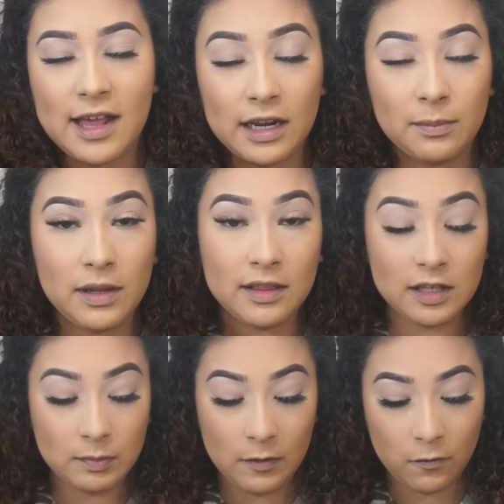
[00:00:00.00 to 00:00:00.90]
And I apply
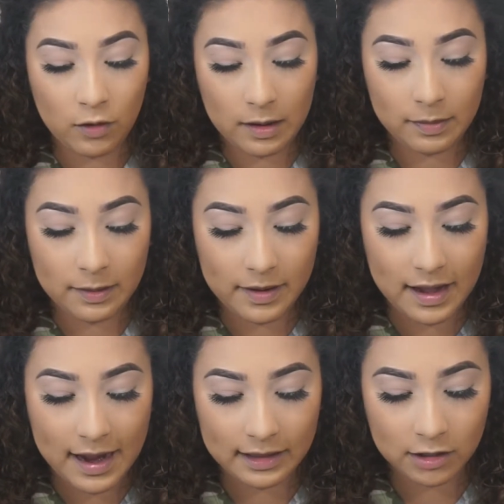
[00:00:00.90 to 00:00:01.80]
this before I apply my
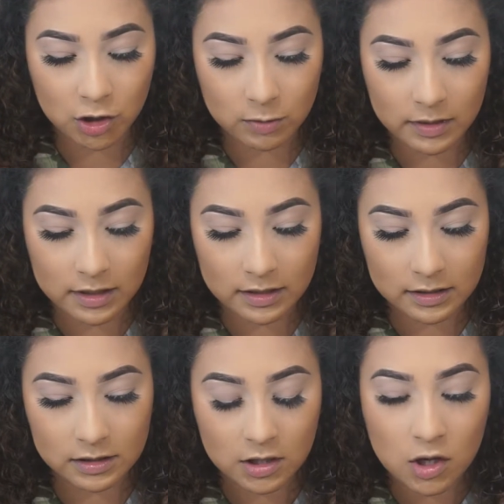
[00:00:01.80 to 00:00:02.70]
highlight, just
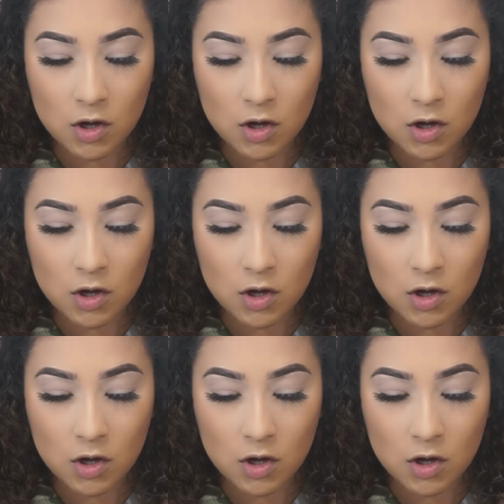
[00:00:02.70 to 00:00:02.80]
because